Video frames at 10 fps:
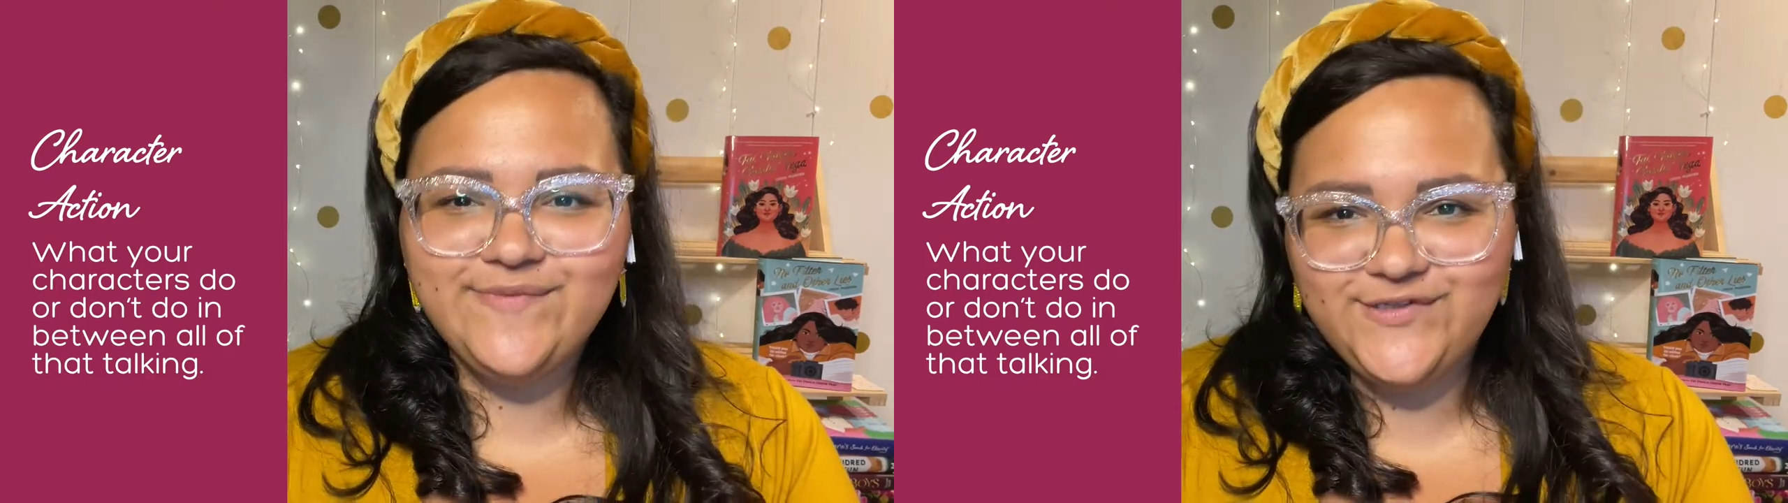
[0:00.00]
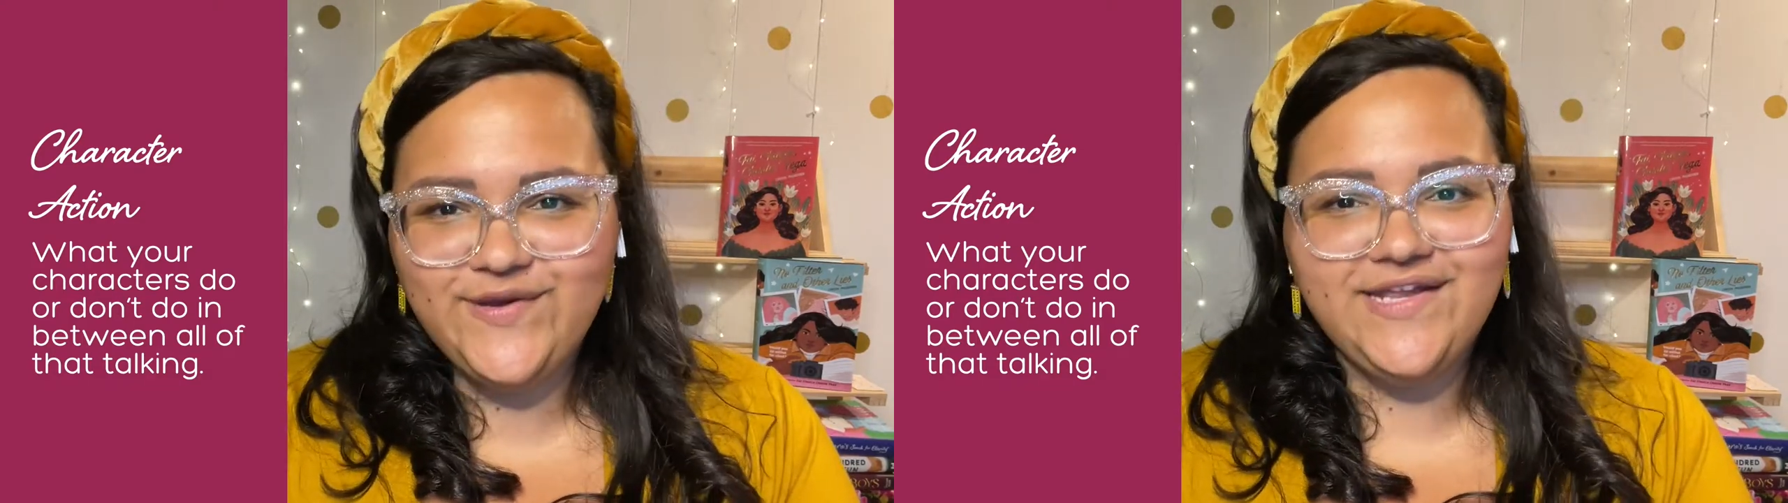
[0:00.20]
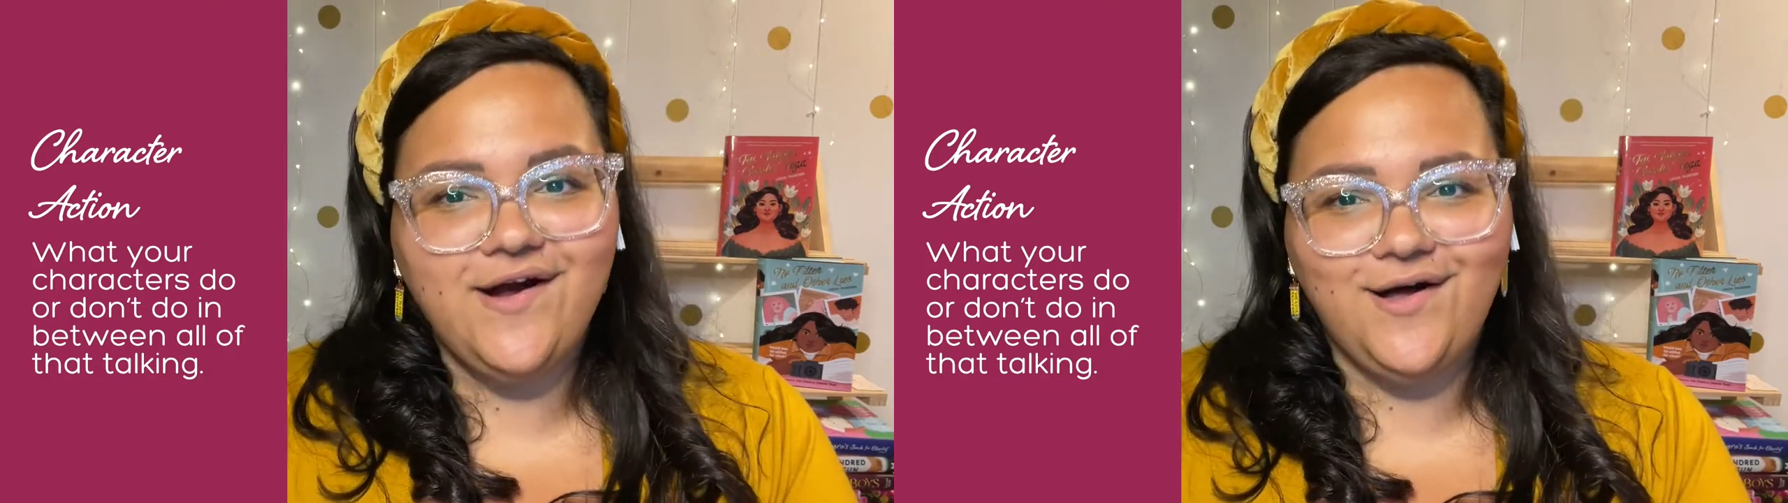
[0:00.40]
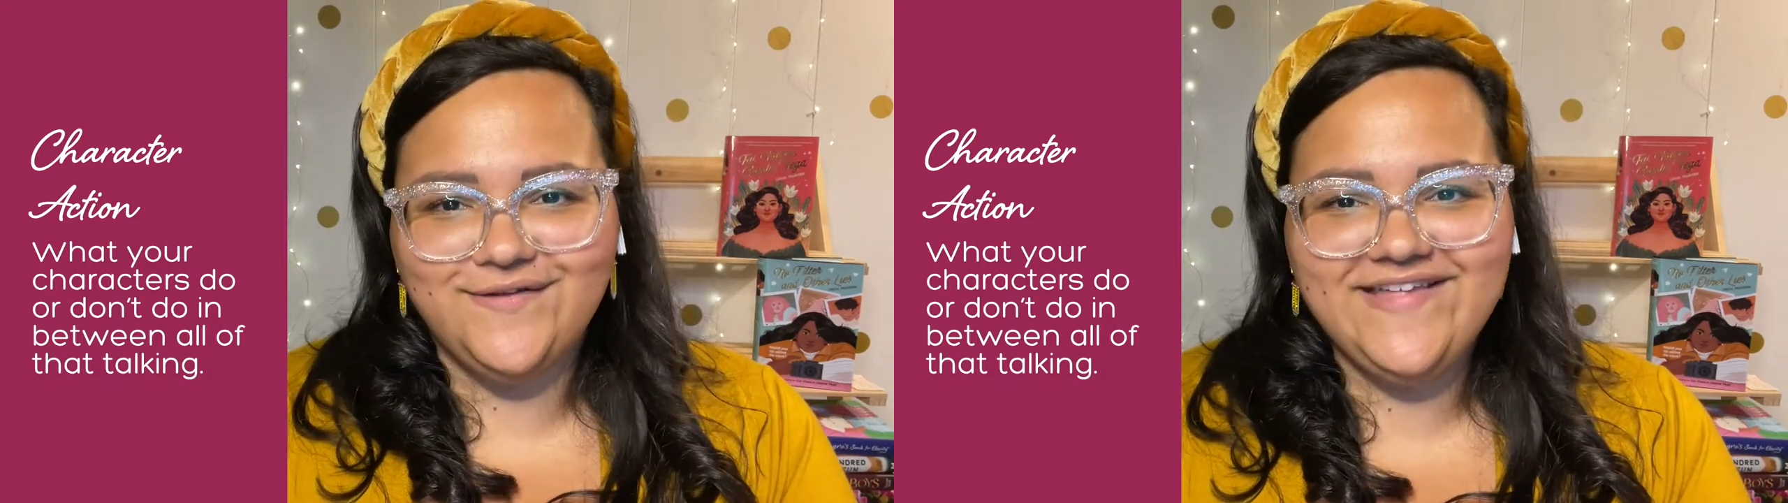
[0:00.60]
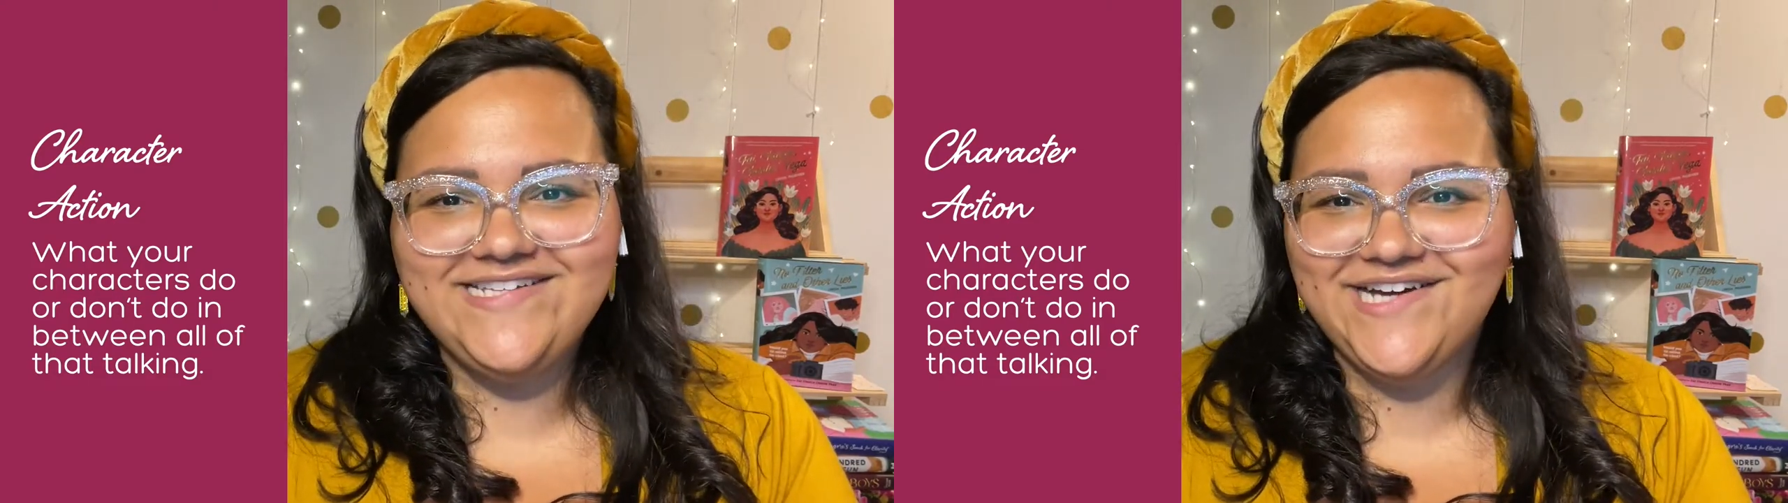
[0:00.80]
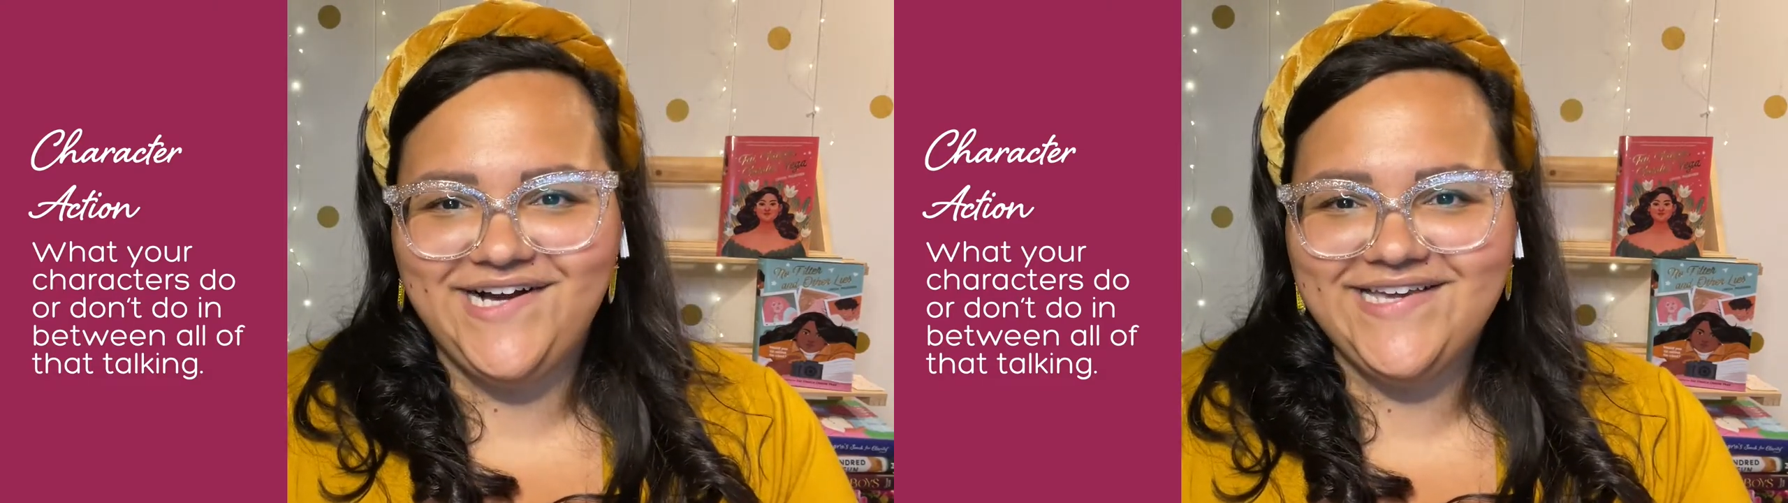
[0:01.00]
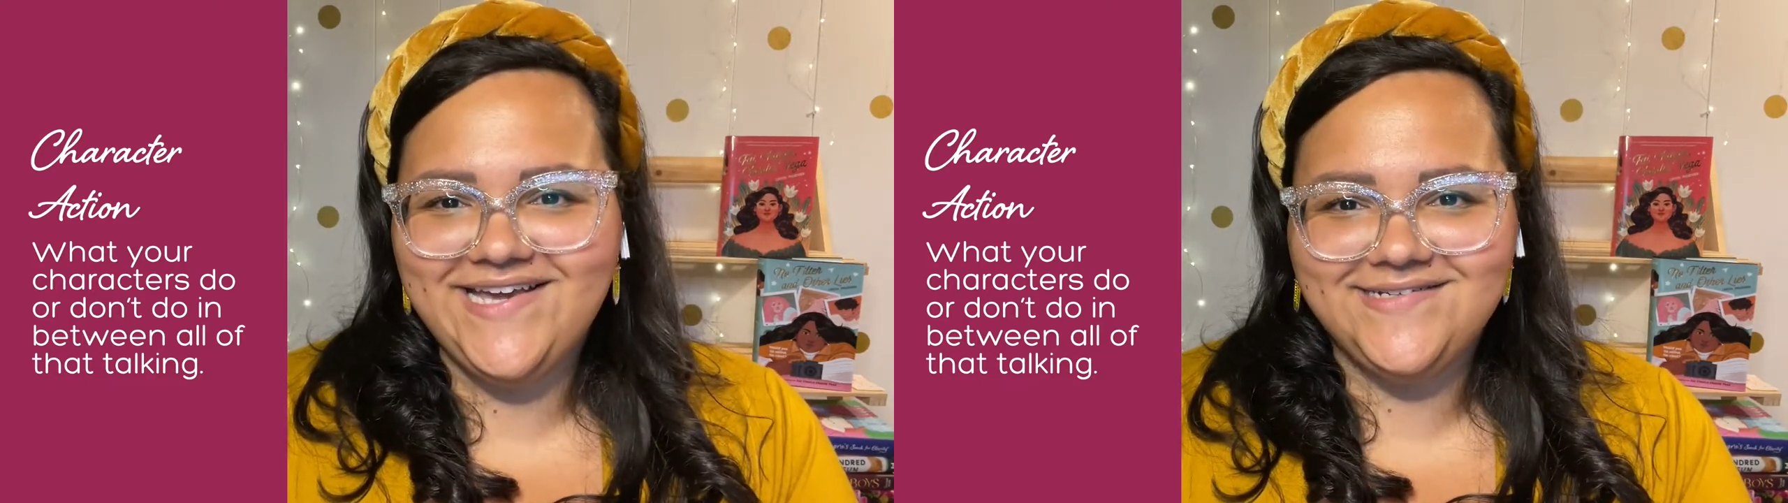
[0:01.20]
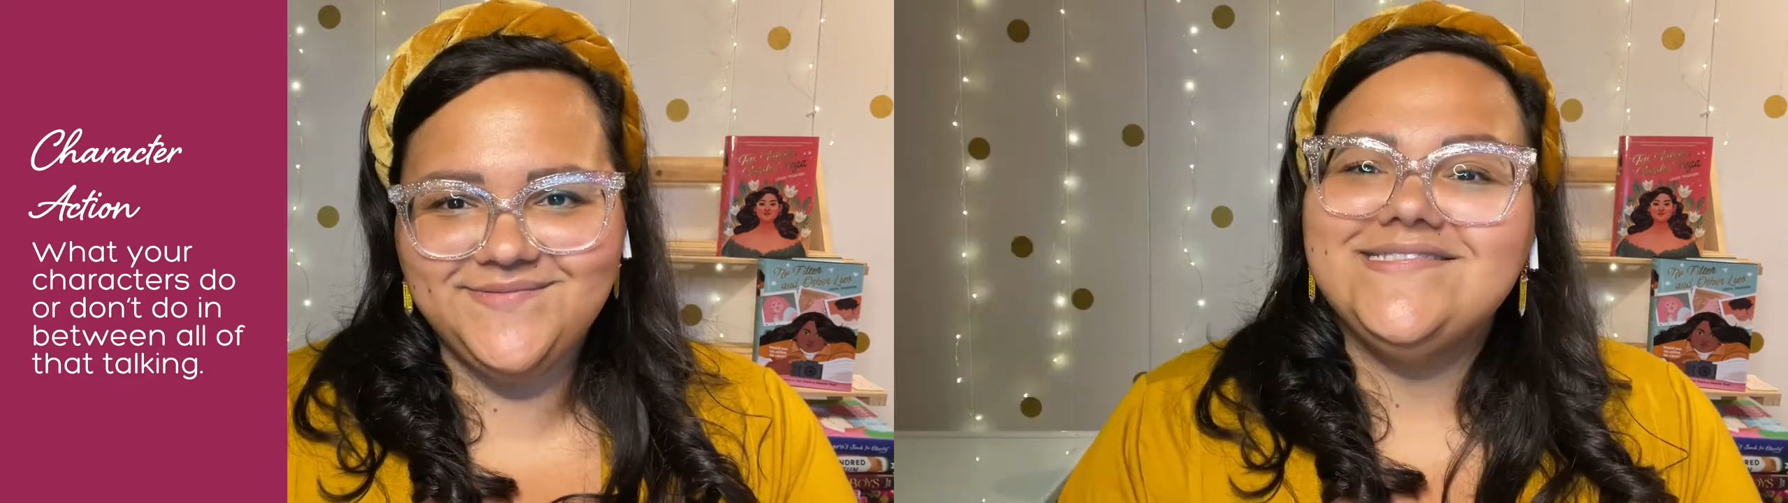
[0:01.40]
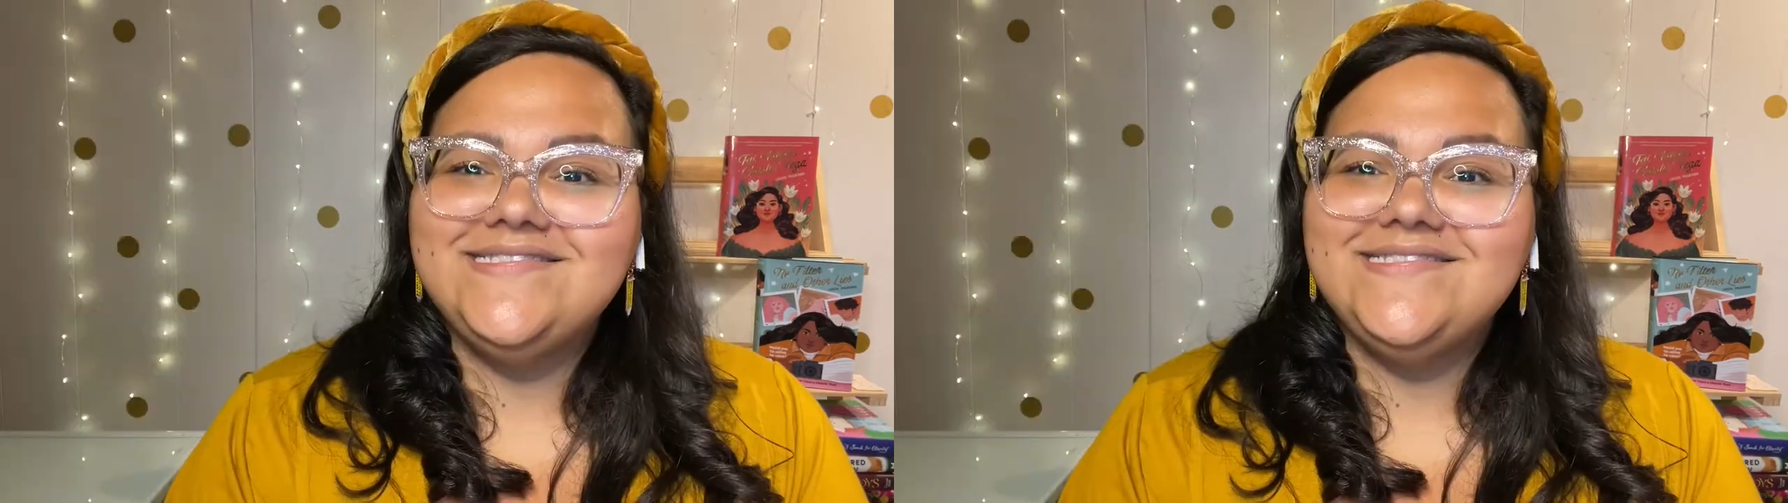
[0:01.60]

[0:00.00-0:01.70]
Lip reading: between all of that talking.